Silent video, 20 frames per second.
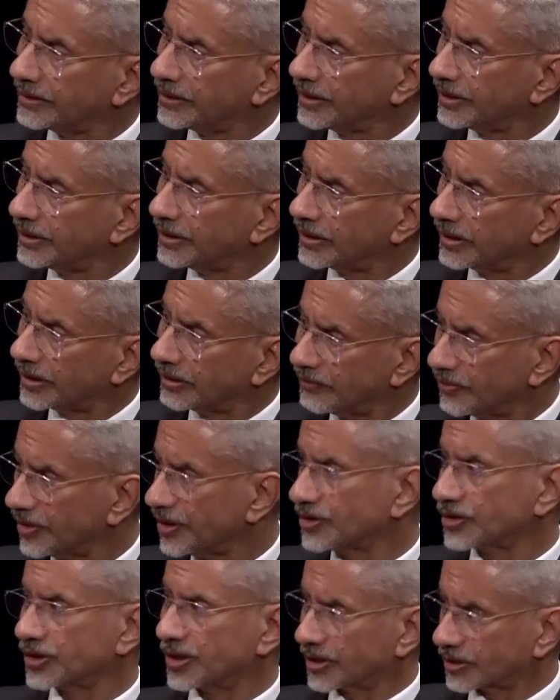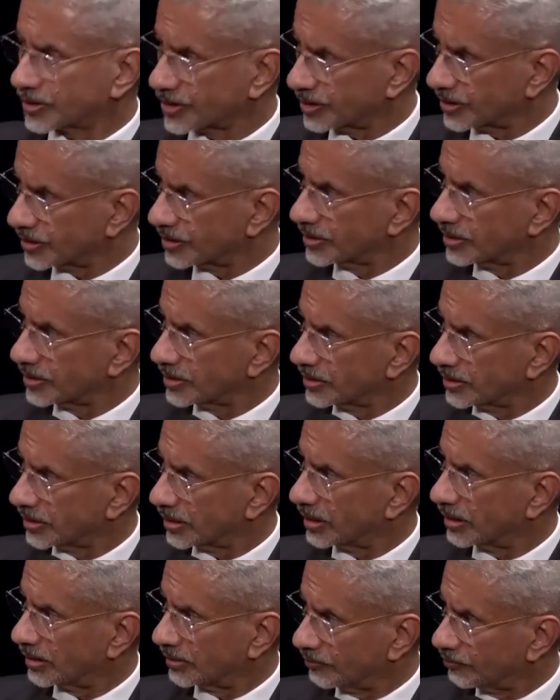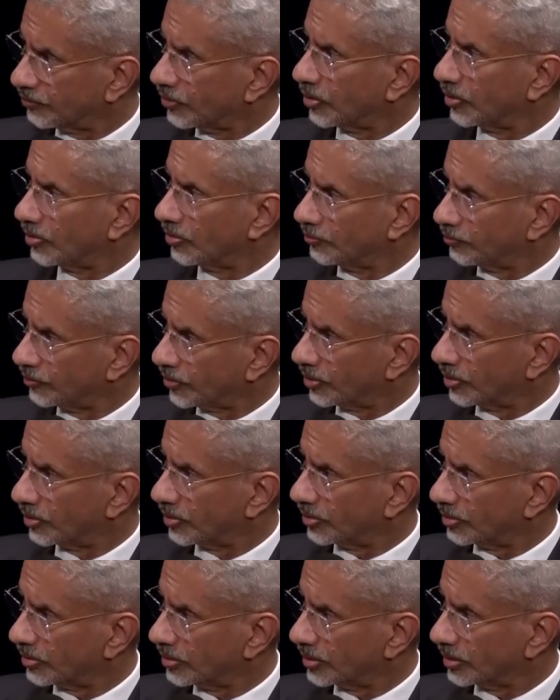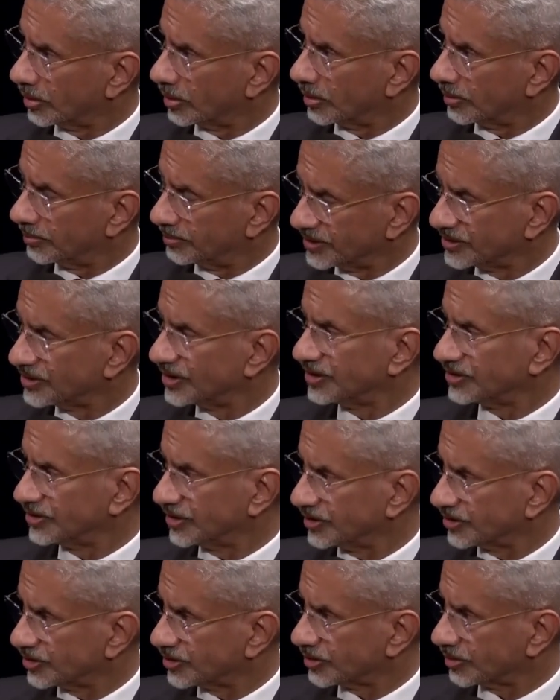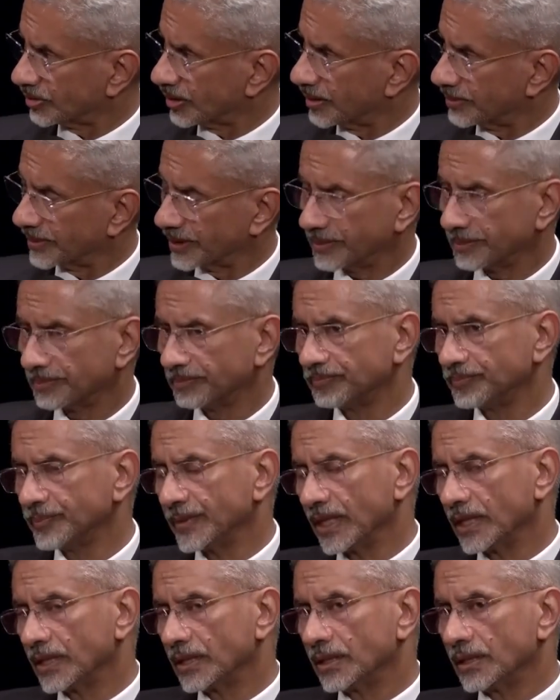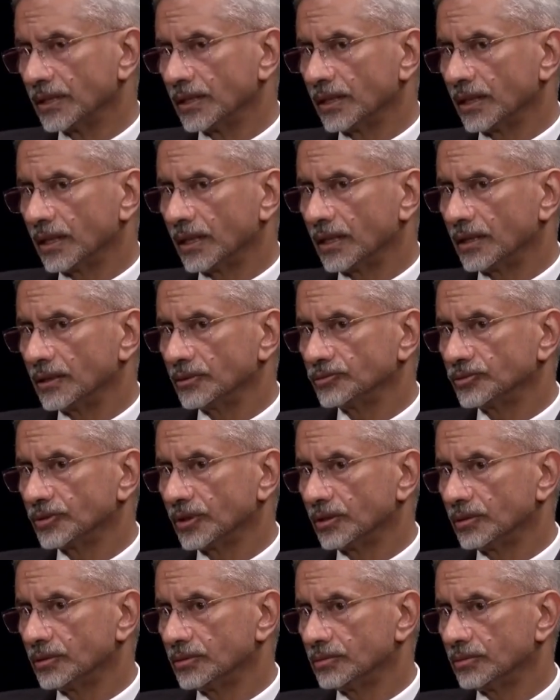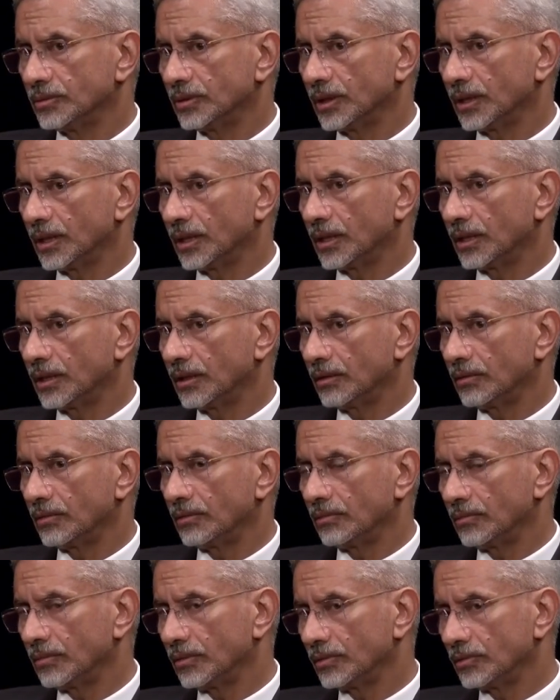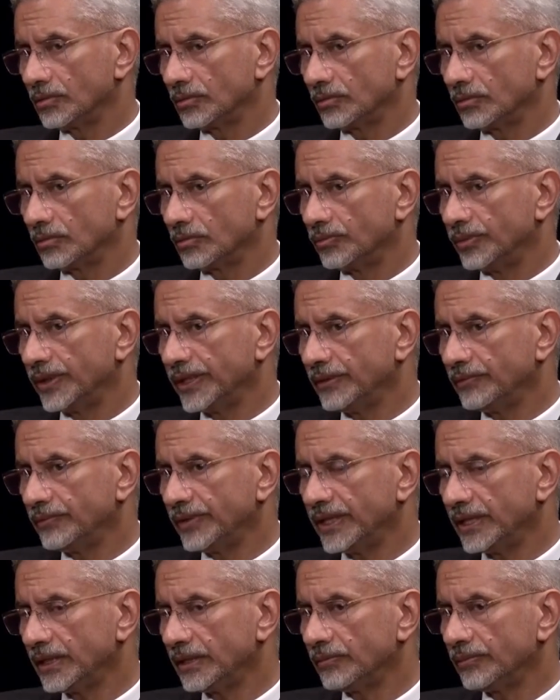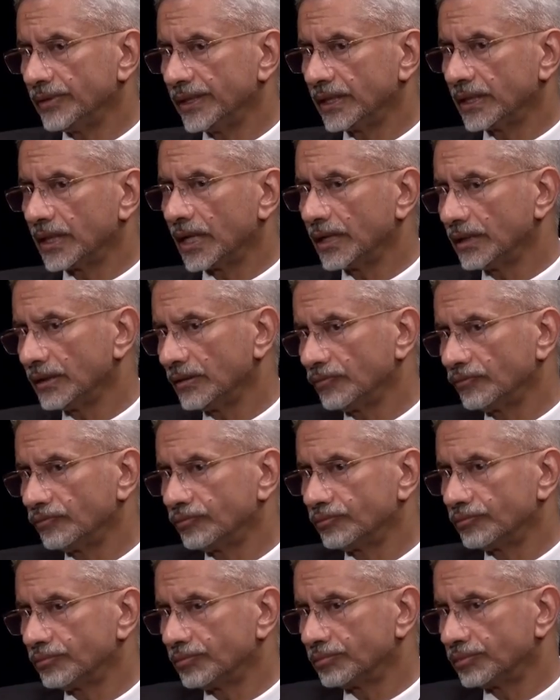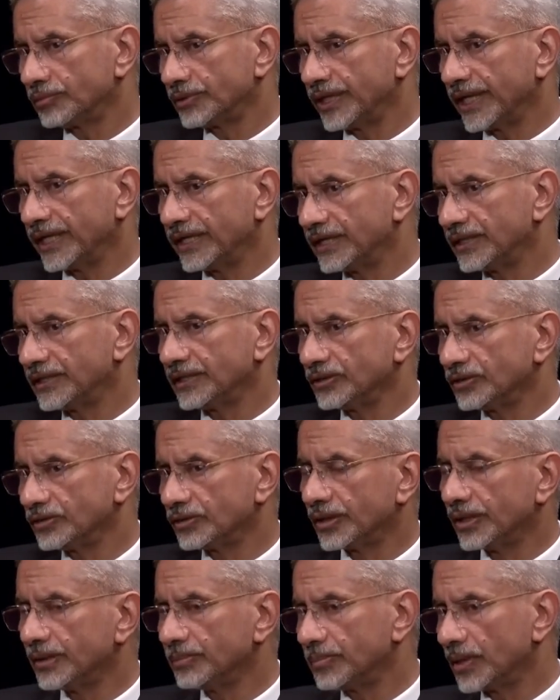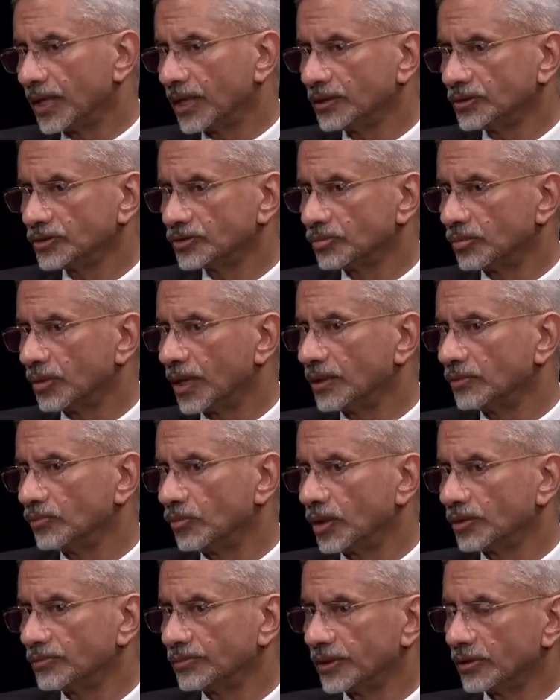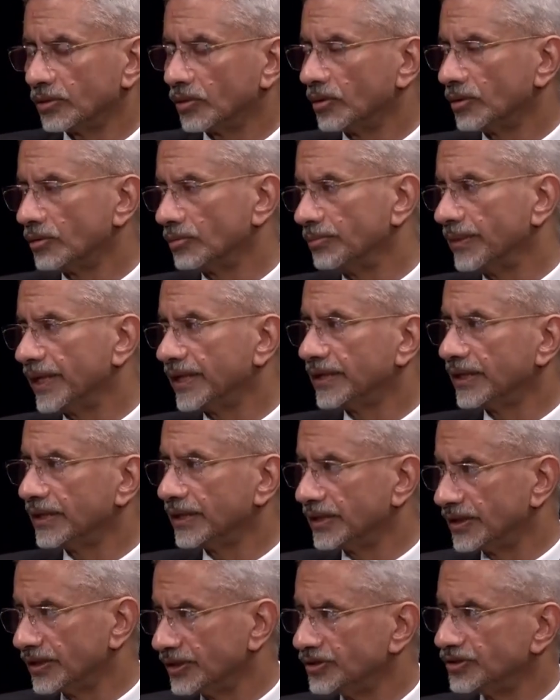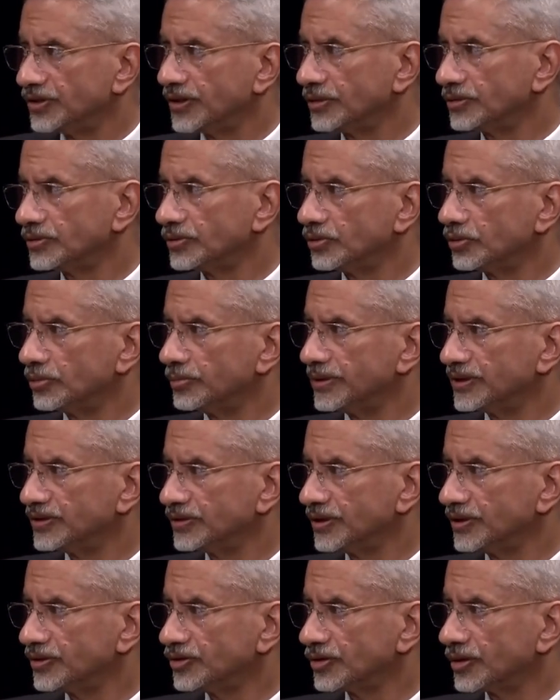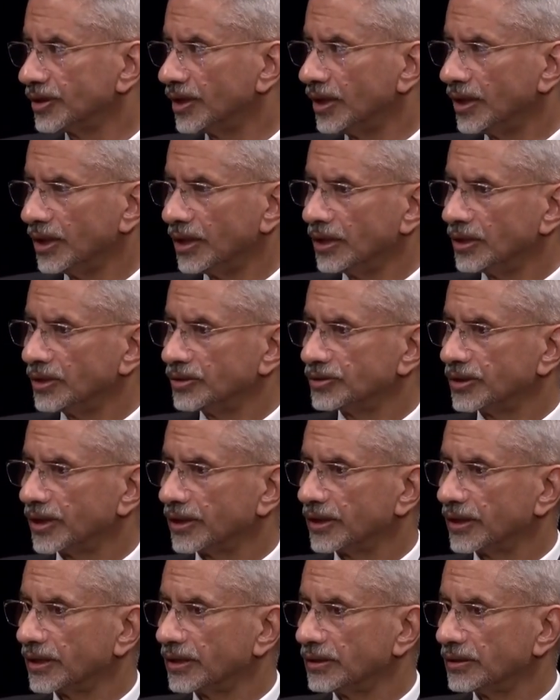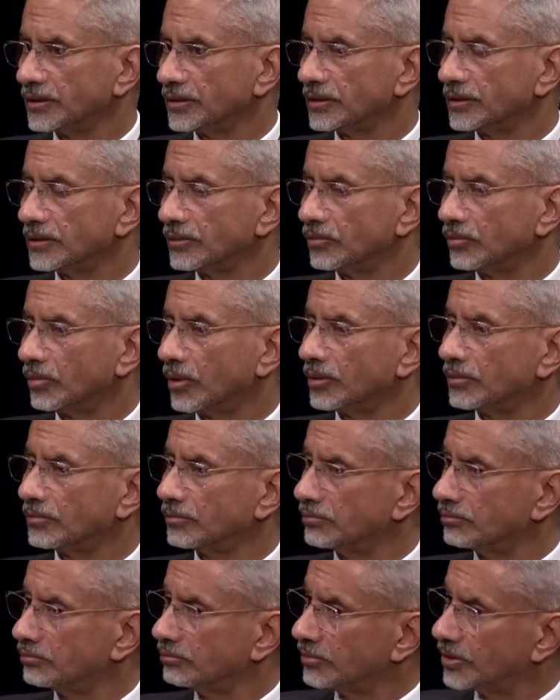the infrastructure for businesses to come in. So we kind of take it in three parts. One, what we call making it easier to do business. Second, what